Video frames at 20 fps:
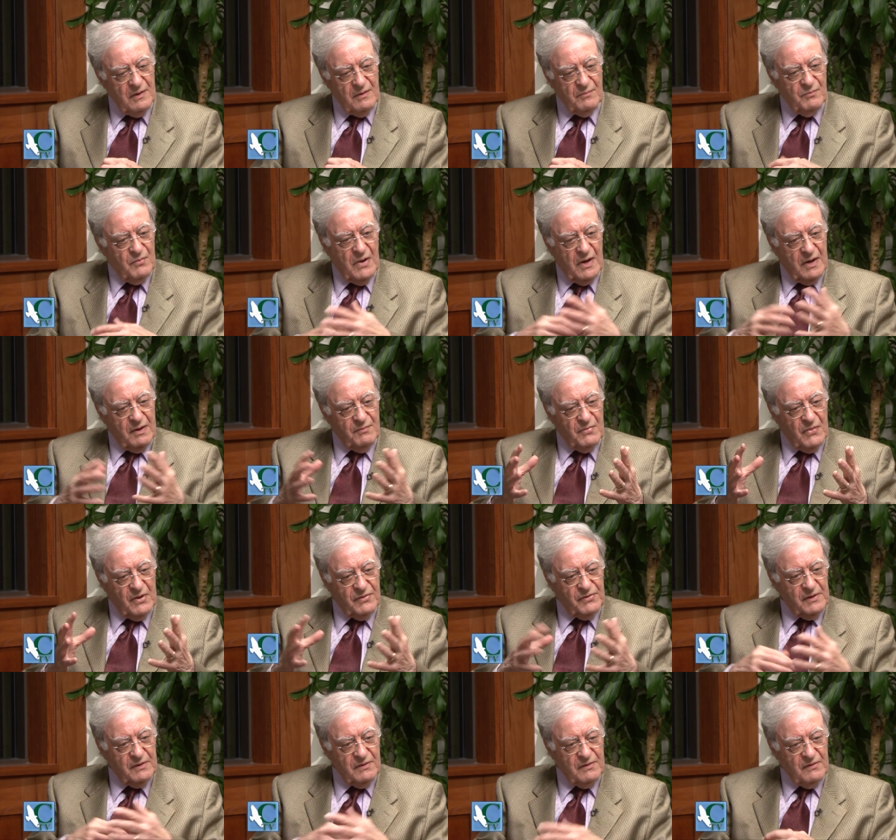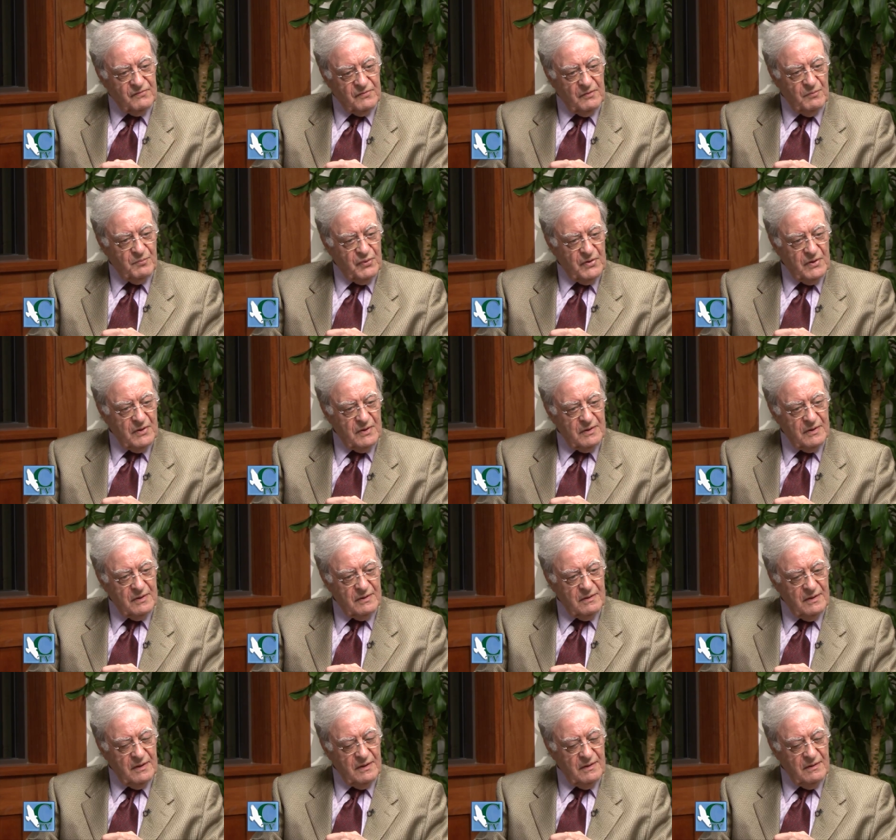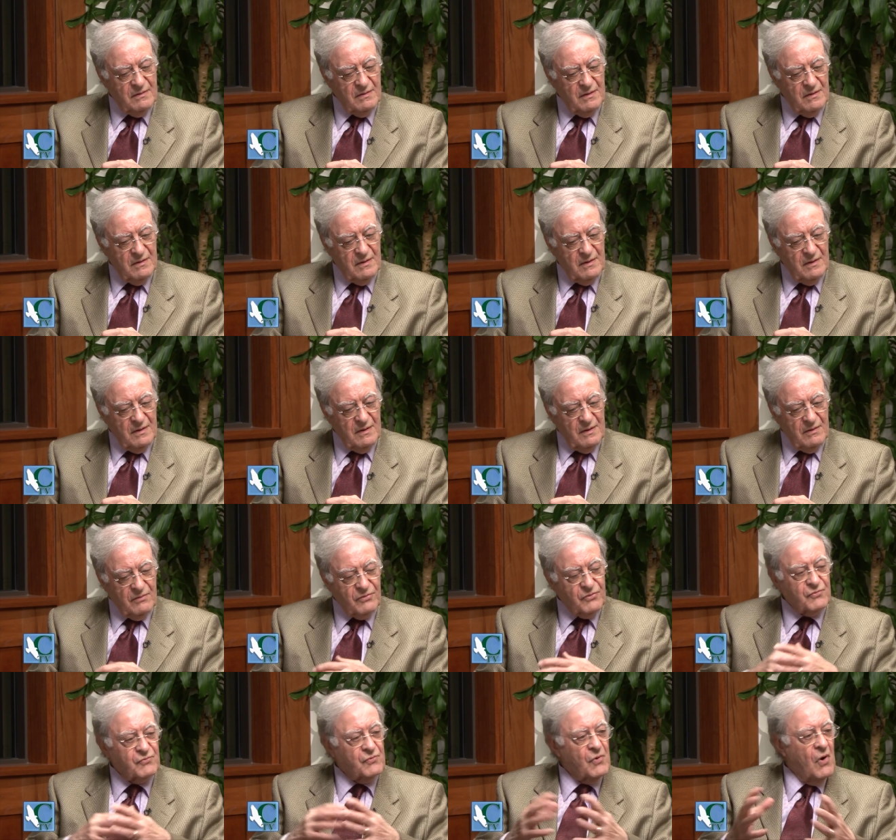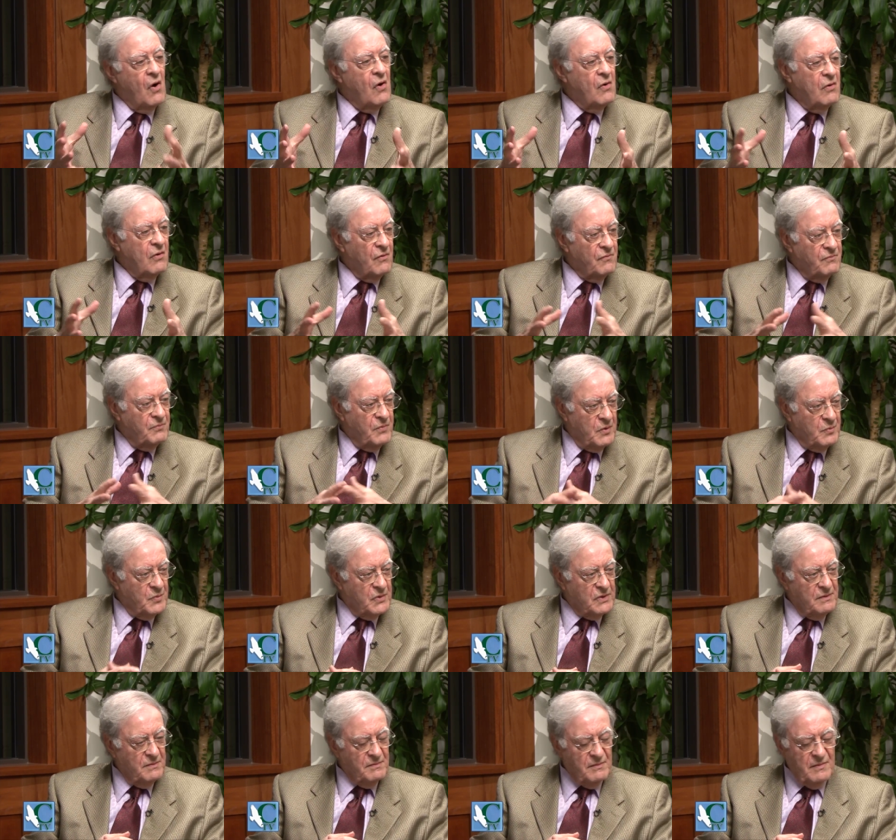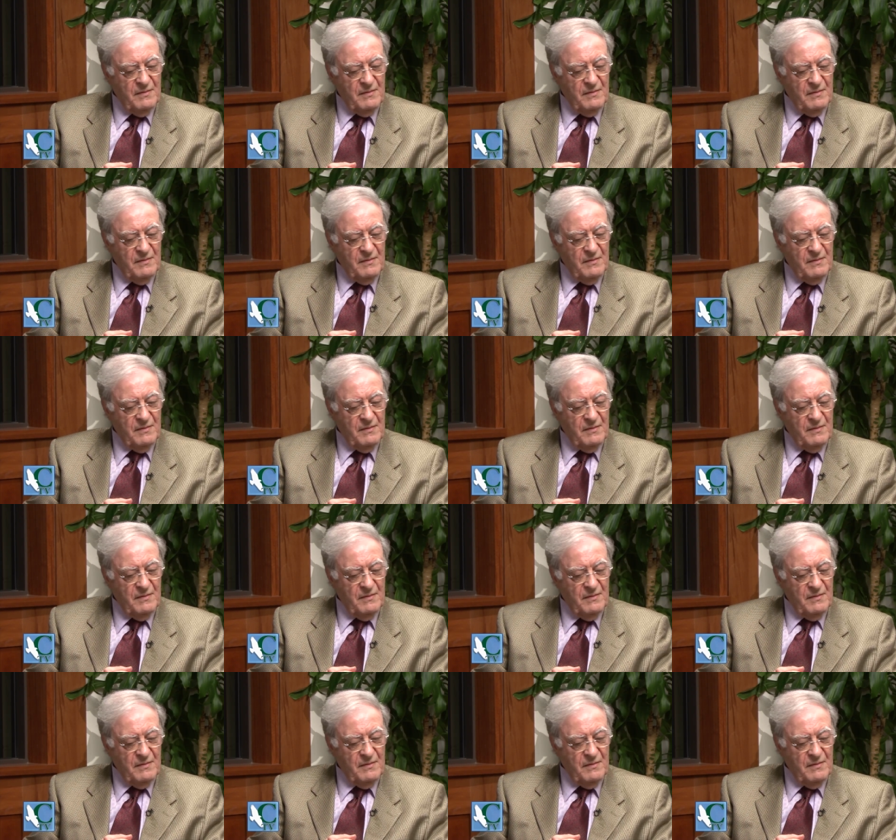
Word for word: My mother disappeared in the throng of women